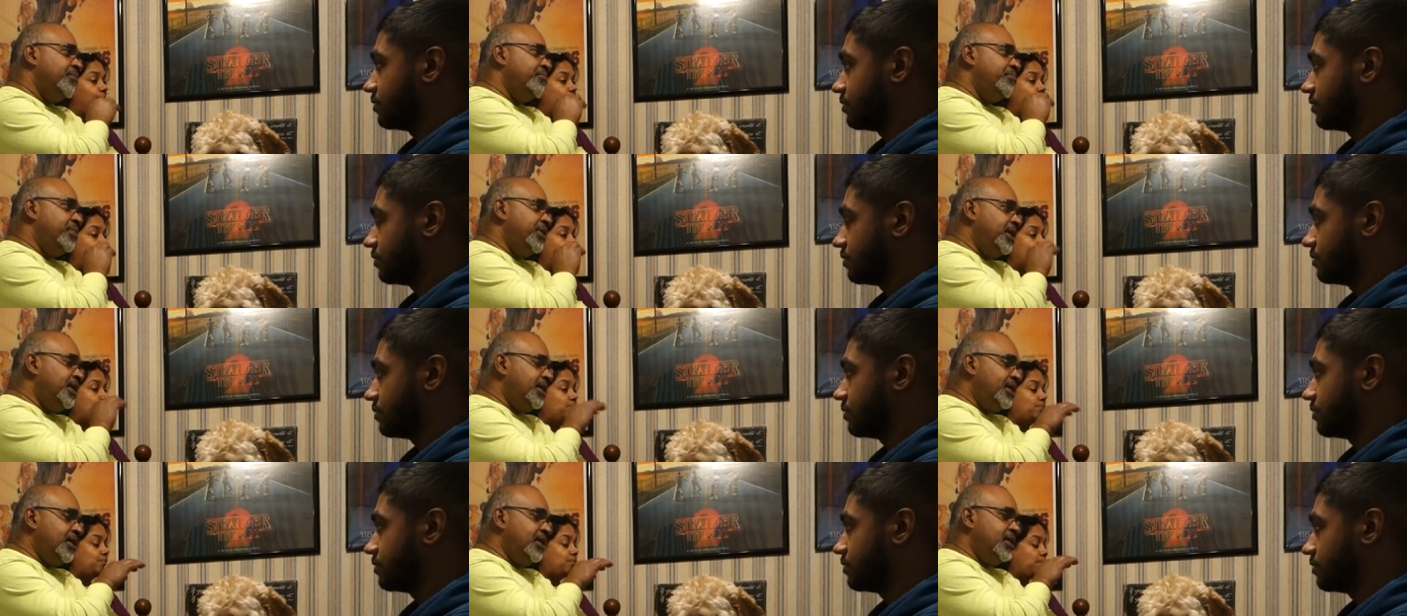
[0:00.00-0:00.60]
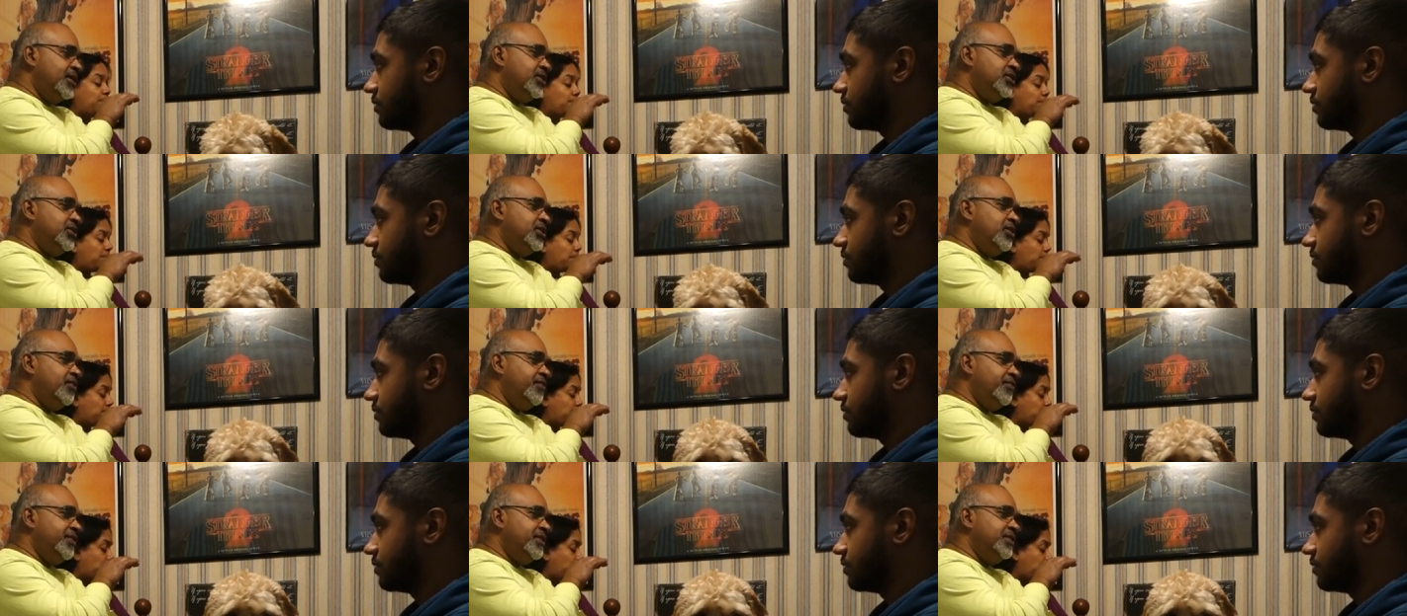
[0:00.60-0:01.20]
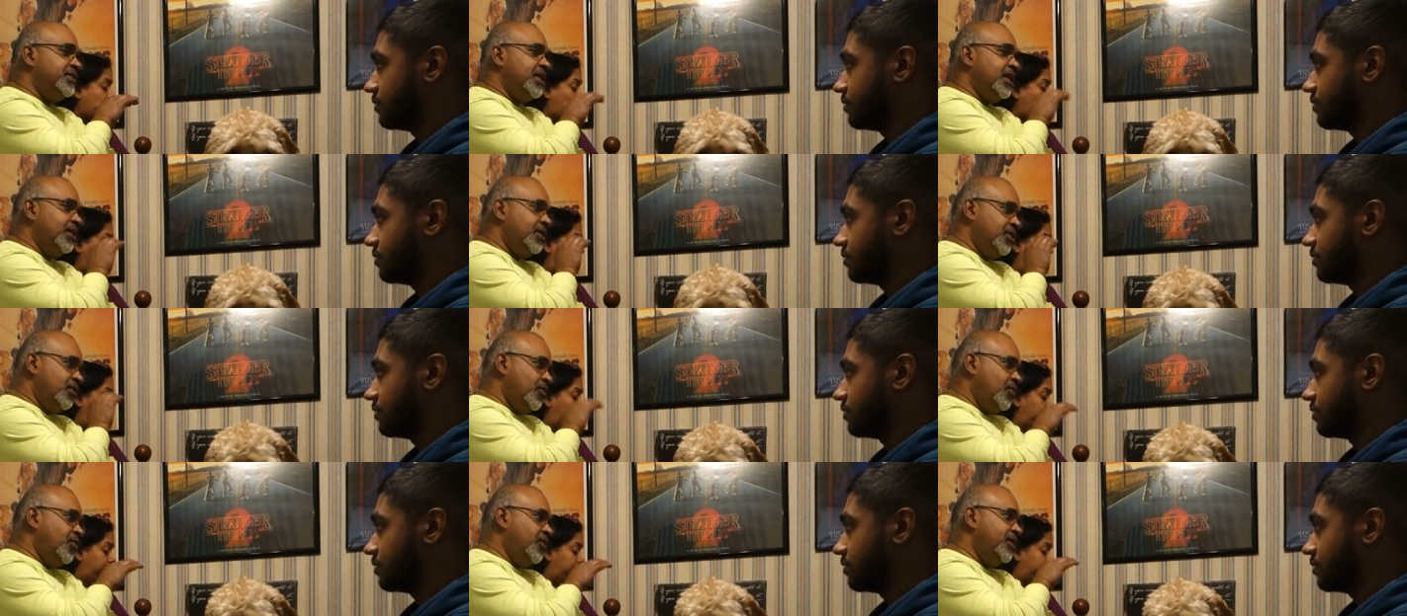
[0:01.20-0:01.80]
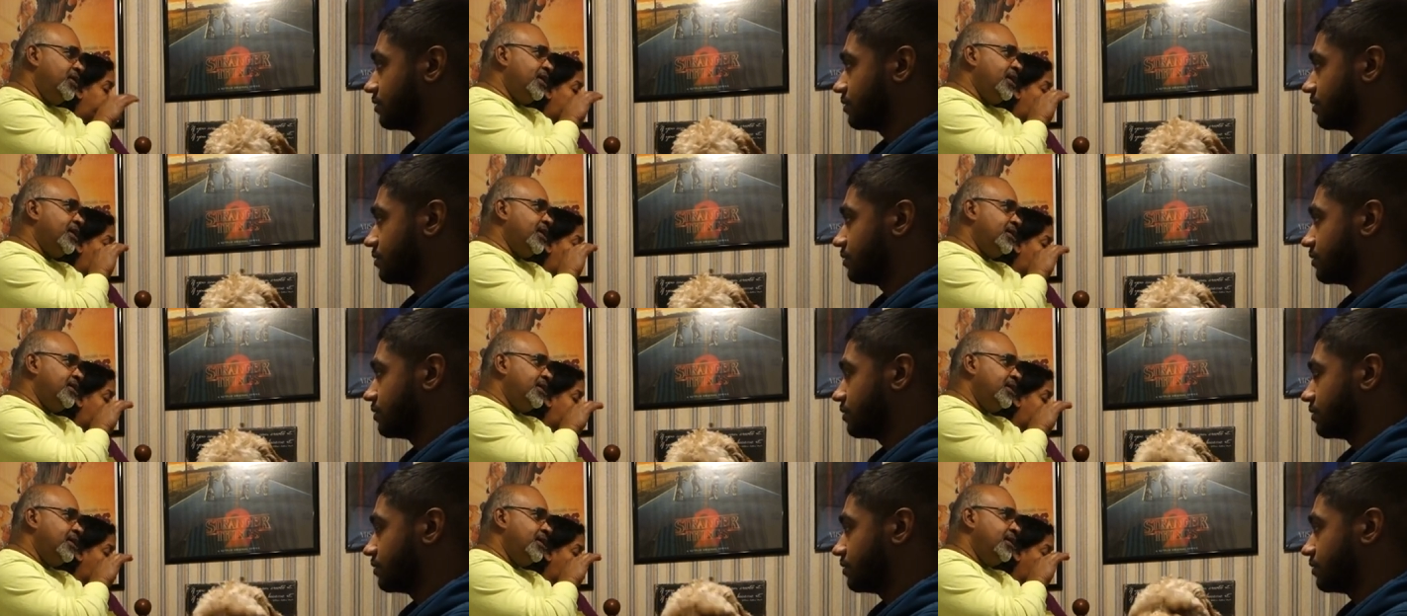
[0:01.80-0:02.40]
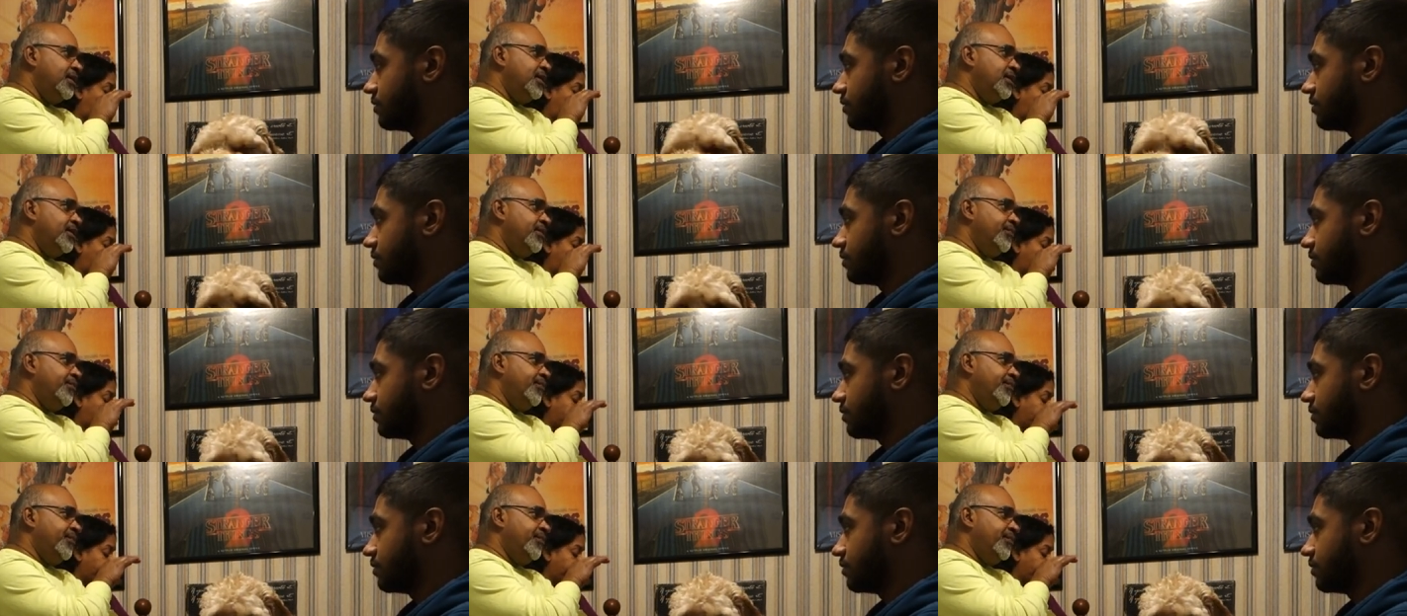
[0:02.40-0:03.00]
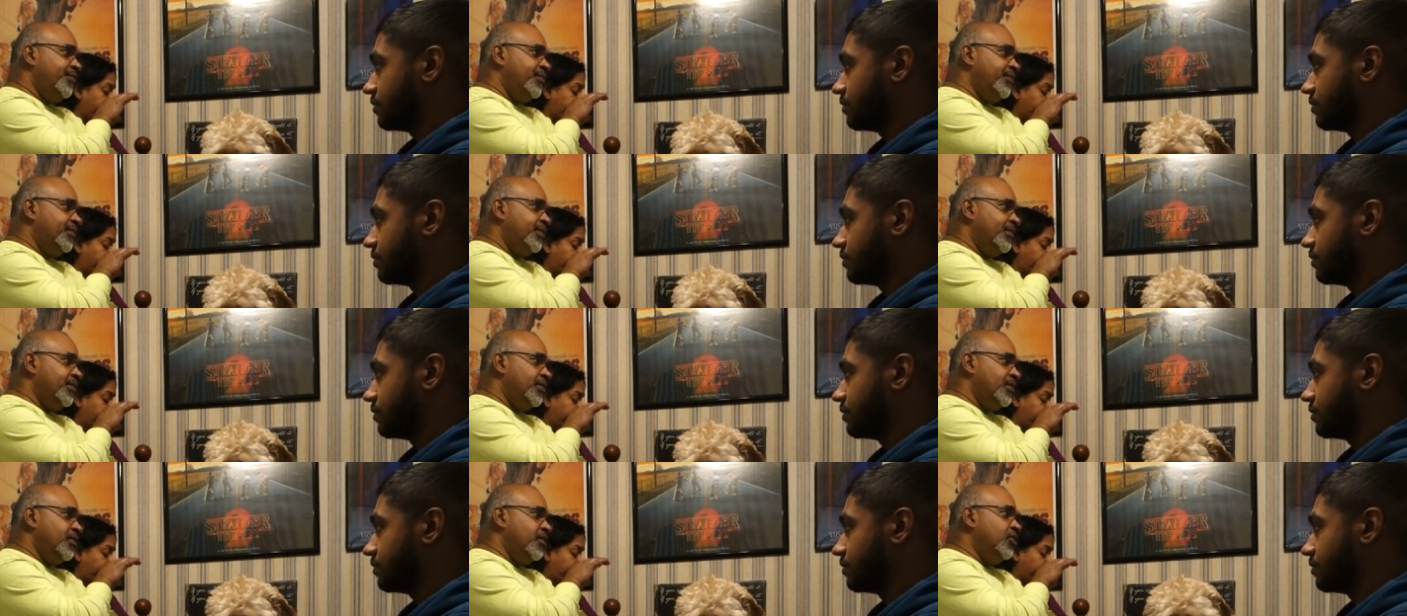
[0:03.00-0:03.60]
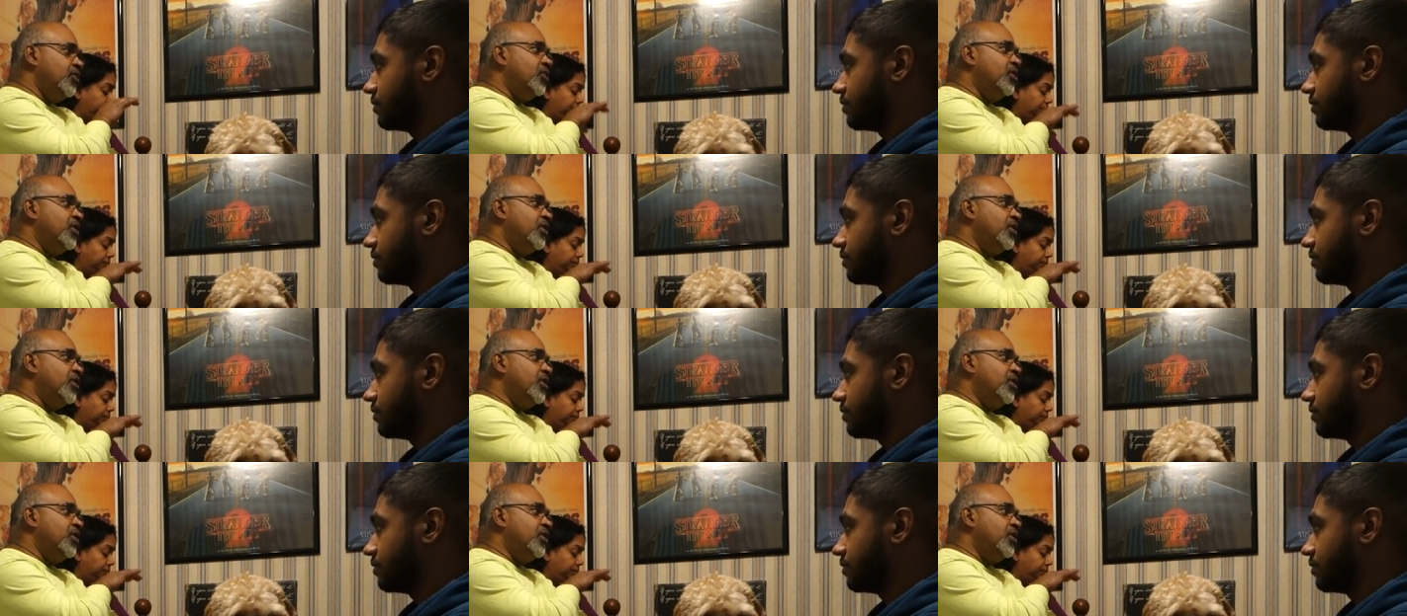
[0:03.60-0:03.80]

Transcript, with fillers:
Speaker 1: being in the service and knowing that you